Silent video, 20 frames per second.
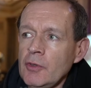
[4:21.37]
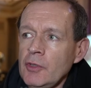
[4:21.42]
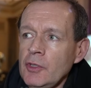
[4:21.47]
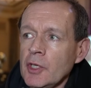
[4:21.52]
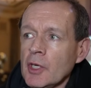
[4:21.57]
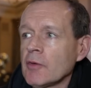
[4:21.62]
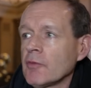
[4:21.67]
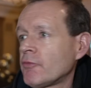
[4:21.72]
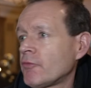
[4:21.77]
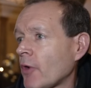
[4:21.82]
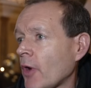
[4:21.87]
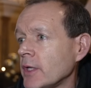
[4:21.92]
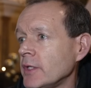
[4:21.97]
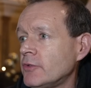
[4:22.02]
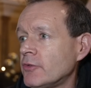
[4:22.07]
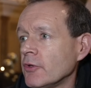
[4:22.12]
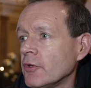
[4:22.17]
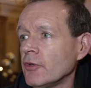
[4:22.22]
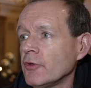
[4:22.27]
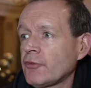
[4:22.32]
young
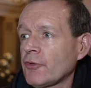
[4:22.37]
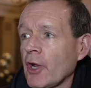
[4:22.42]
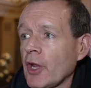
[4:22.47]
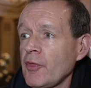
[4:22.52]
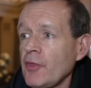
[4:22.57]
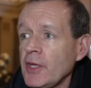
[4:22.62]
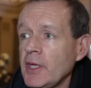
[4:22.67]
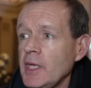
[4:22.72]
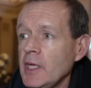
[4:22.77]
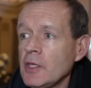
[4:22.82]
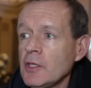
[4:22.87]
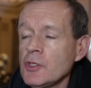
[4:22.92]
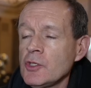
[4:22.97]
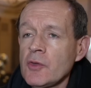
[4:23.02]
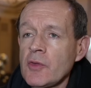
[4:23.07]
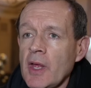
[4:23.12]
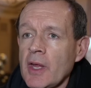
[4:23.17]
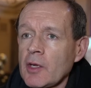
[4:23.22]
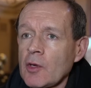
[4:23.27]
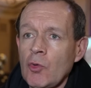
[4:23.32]
fighters, and I think he can
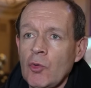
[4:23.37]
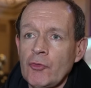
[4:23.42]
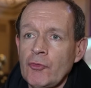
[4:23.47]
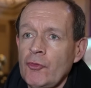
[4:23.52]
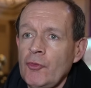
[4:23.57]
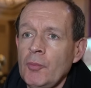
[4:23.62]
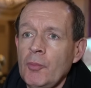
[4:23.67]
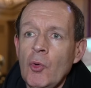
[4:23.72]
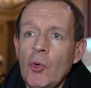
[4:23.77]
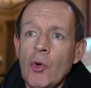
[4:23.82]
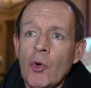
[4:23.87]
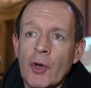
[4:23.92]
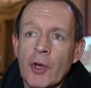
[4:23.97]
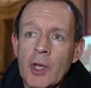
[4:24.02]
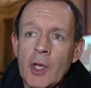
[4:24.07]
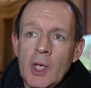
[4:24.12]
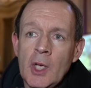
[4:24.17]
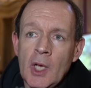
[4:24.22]
do that across the board.